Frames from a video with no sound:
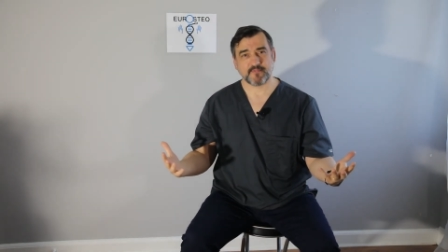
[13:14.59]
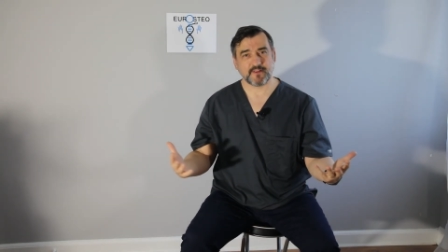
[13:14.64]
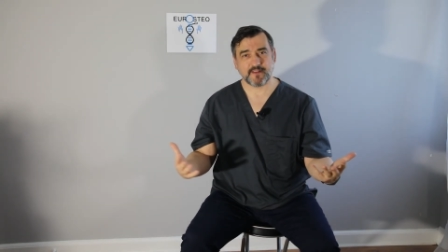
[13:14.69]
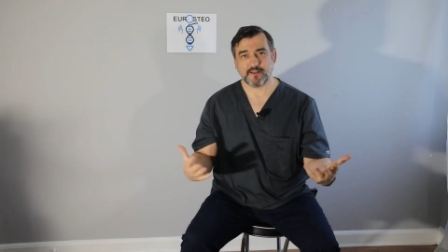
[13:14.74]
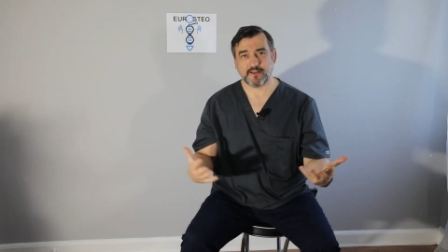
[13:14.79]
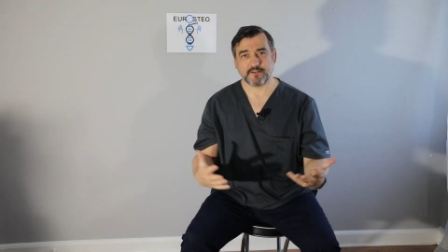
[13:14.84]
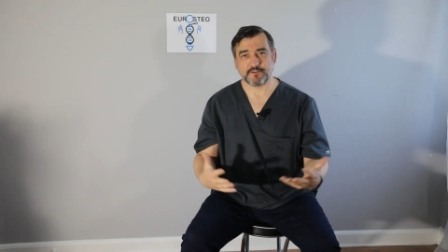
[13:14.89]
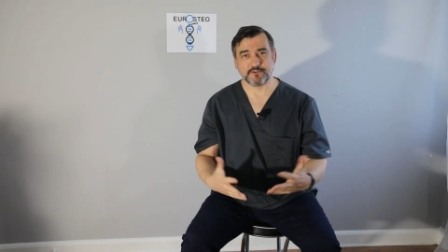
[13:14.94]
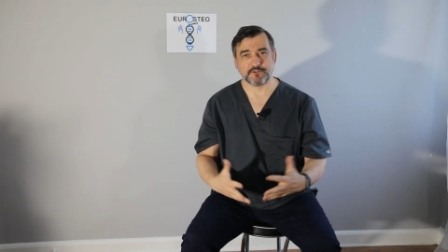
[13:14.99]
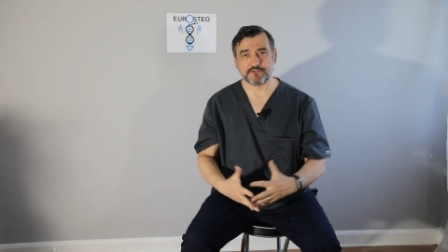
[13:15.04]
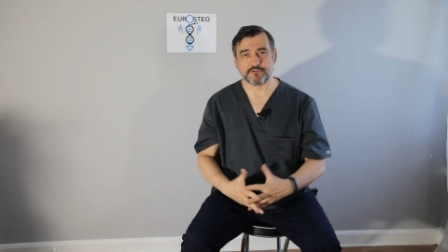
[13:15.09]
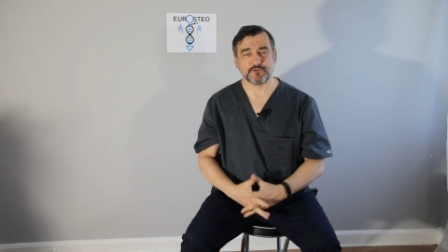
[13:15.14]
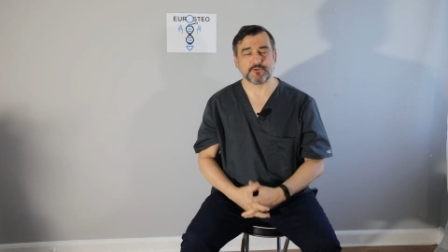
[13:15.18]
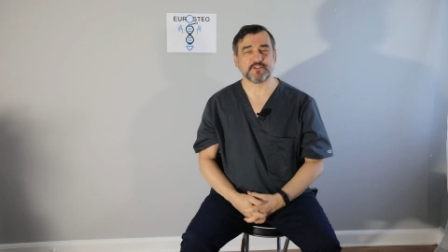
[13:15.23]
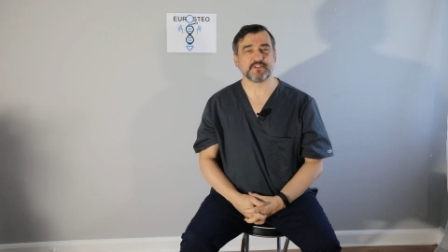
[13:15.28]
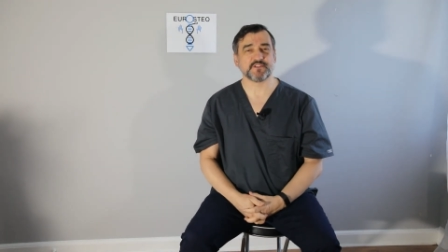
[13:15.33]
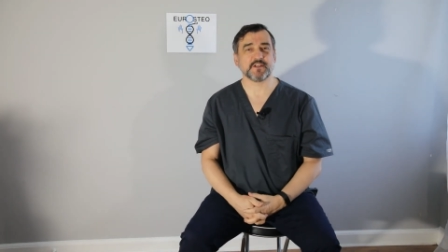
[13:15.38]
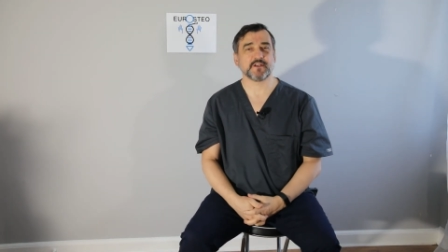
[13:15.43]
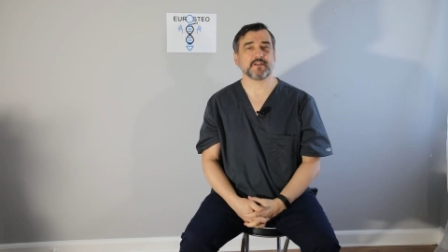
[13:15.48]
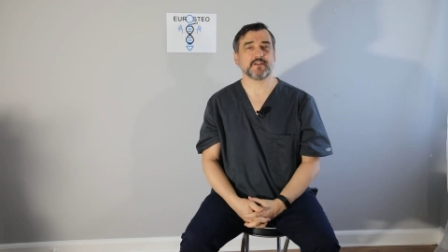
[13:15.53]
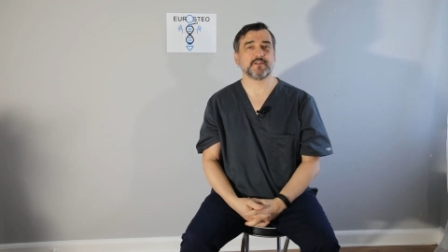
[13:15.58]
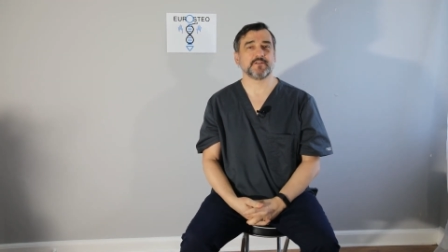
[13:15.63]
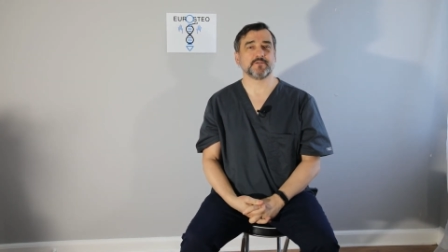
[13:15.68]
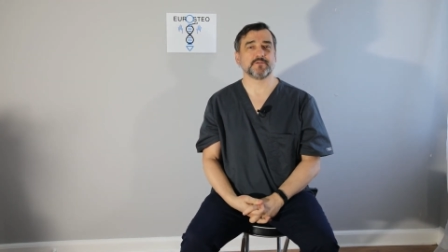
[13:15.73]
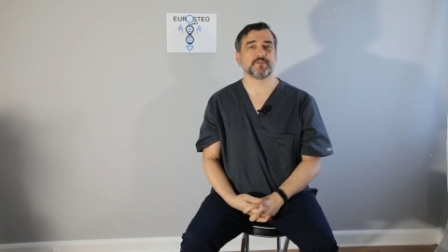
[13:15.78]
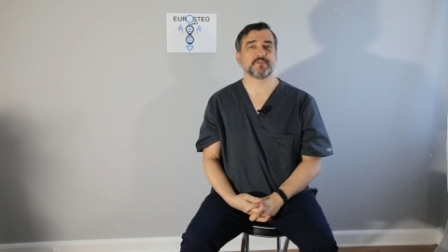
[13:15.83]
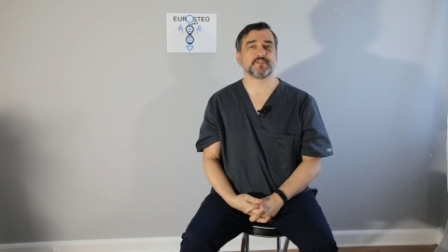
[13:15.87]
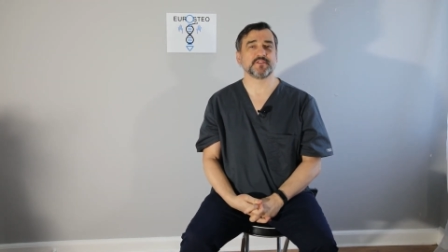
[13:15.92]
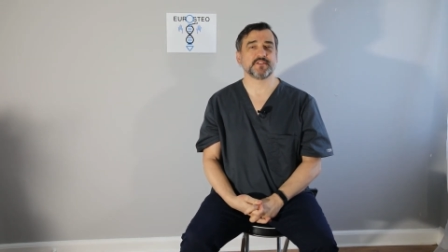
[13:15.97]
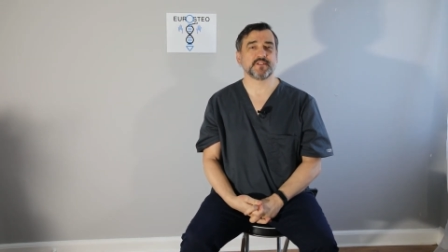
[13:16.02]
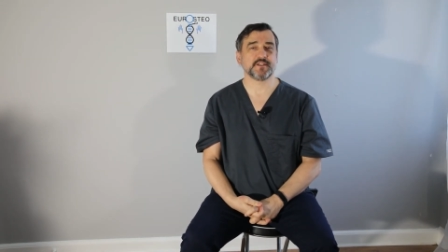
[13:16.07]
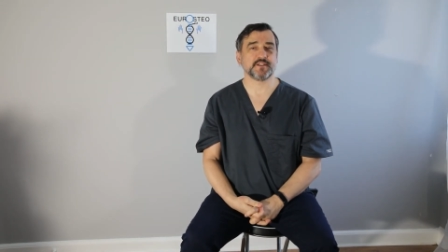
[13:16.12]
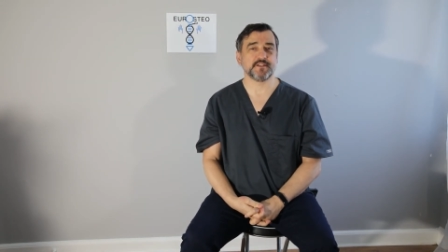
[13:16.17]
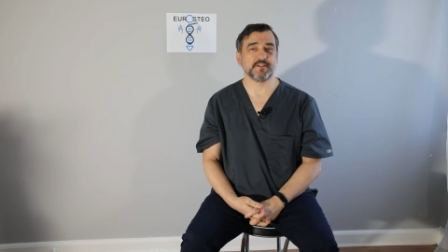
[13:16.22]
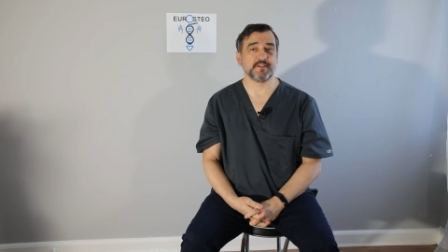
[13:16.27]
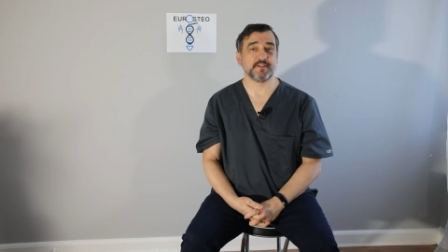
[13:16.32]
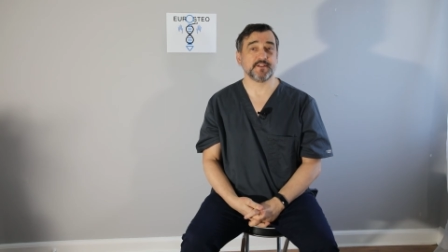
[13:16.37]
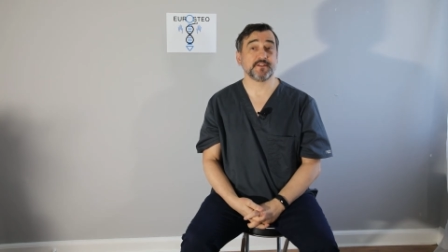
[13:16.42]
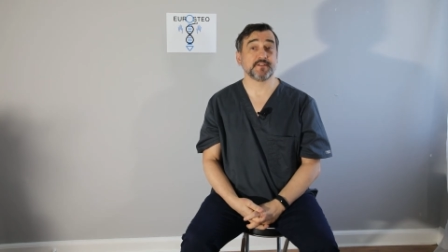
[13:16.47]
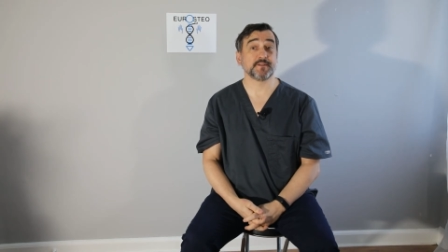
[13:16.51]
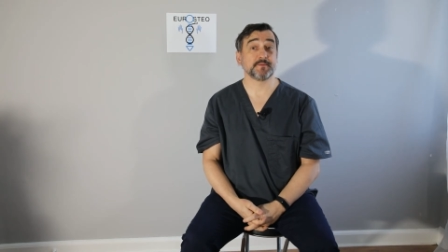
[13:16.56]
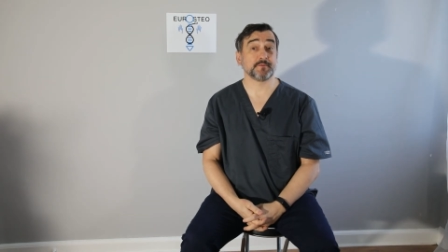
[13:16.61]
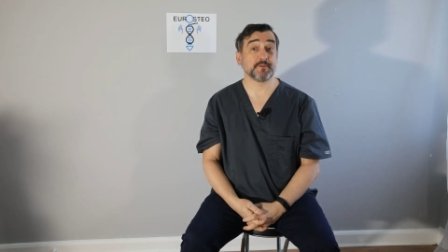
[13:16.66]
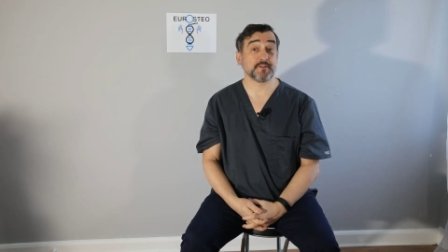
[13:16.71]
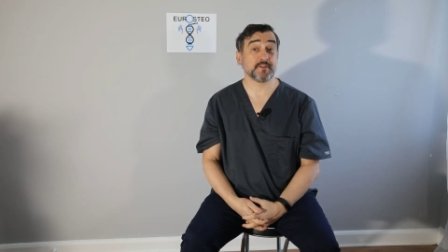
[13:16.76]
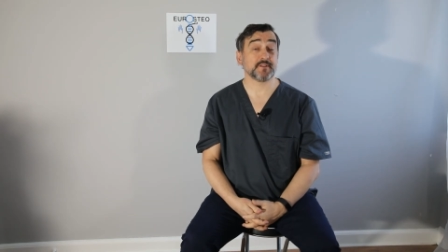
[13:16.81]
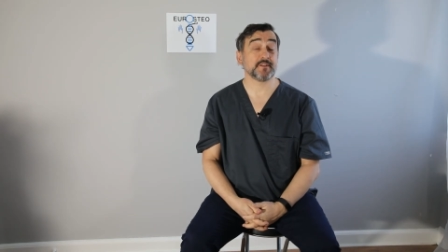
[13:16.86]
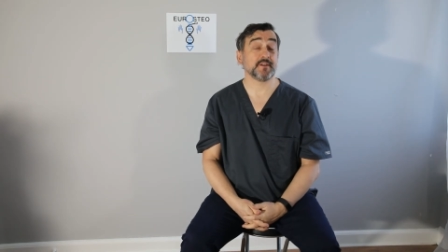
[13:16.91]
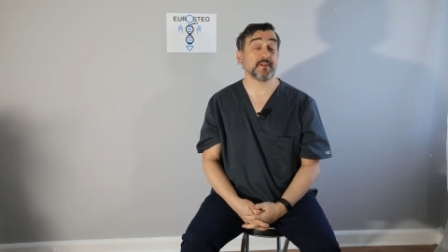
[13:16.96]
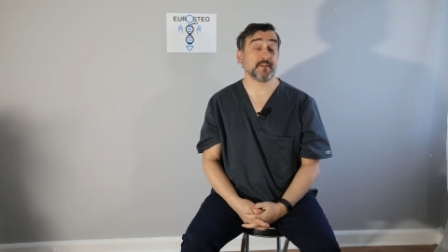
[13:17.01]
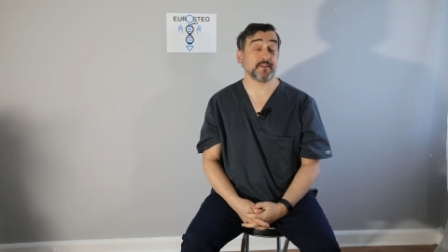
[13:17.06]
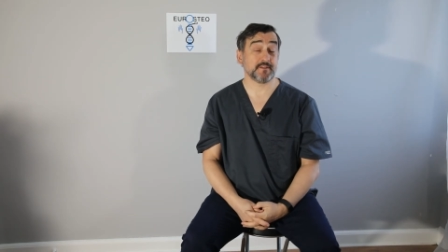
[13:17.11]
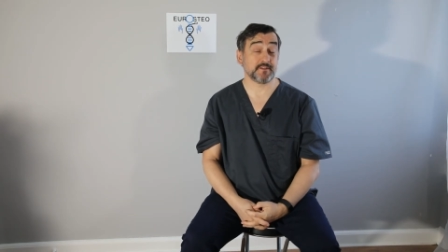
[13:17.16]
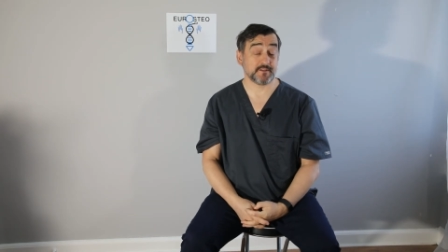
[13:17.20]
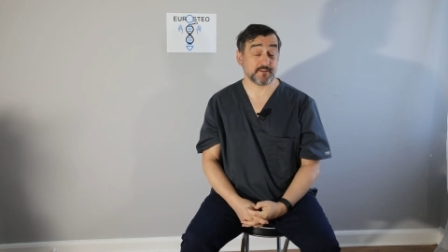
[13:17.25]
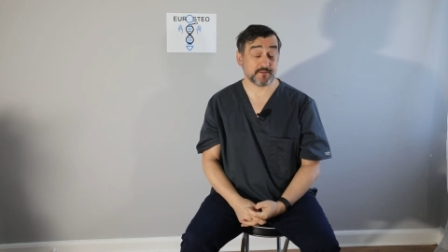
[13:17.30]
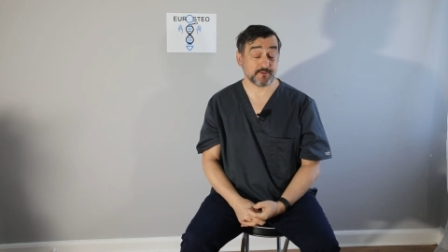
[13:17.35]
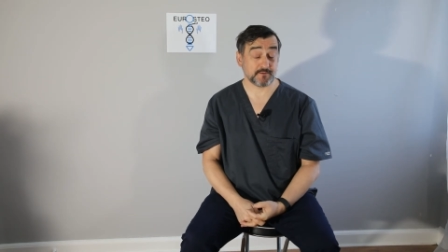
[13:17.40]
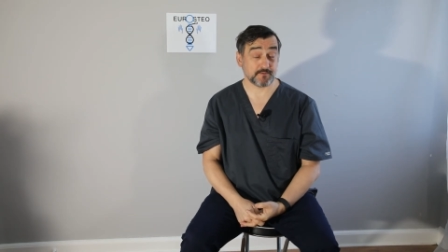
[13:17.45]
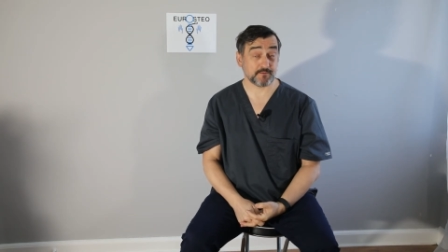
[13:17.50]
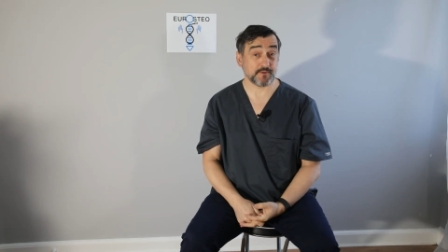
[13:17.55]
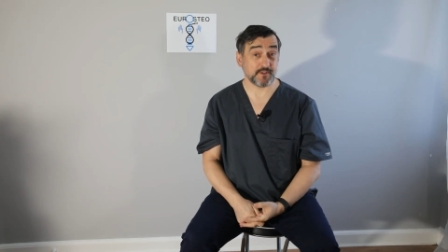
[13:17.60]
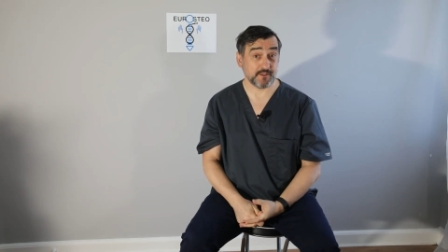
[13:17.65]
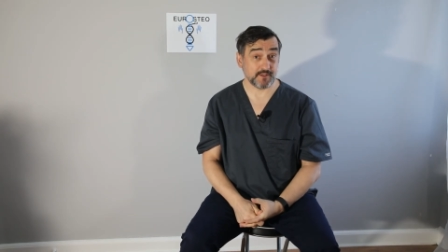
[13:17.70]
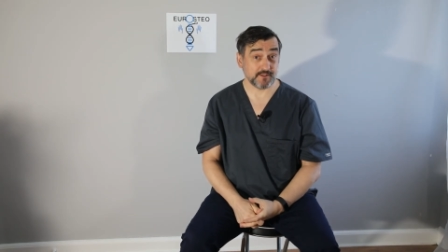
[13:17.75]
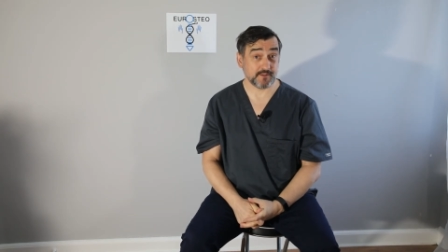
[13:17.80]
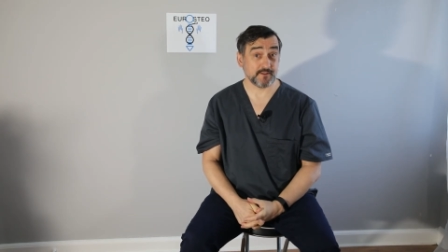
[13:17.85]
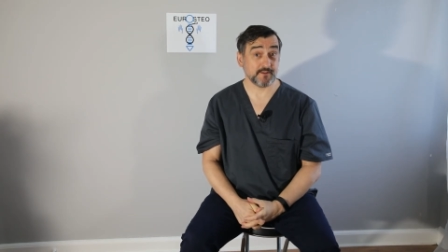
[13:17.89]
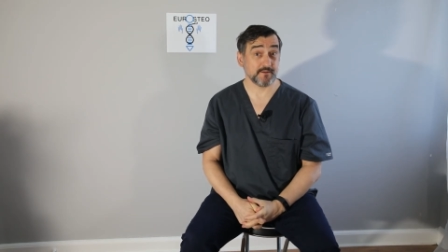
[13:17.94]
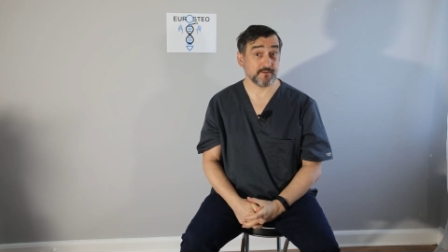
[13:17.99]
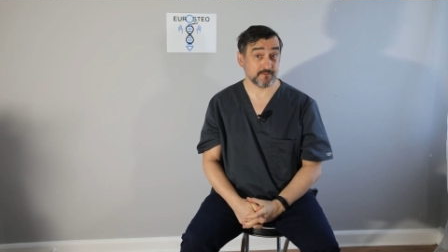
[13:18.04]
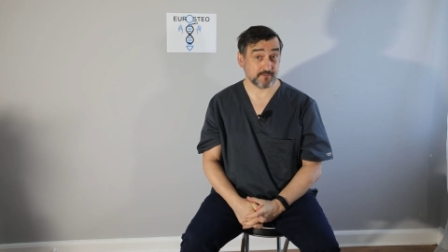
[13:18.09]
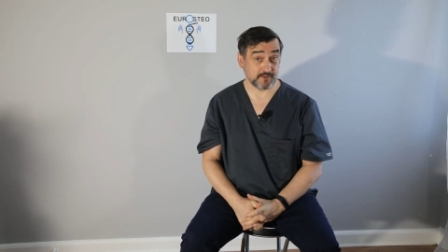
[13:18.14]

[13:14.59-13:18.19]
I don't know exactly all the techniques, but it's really,